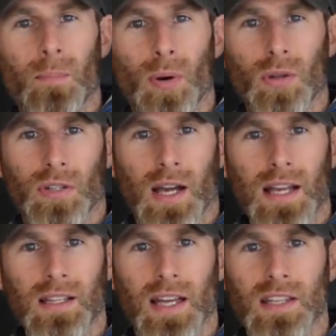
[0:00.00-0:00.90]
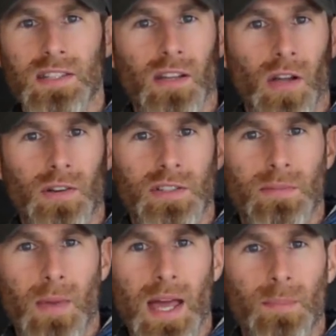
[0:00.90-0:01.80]
on Polar Highlands, the
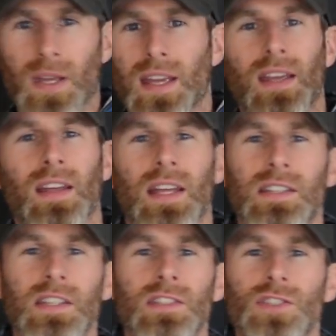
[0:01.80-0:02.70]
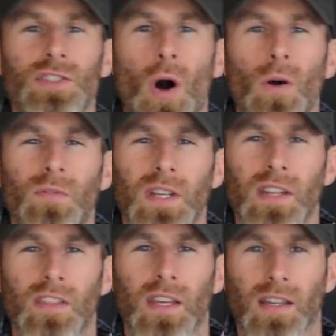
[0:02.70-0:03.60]
largest map. It doesn't solve
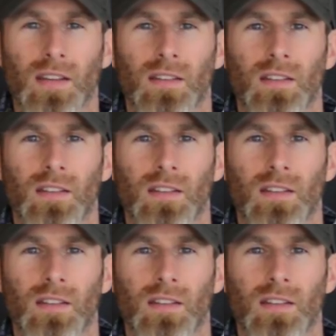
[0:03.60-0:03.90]
anything.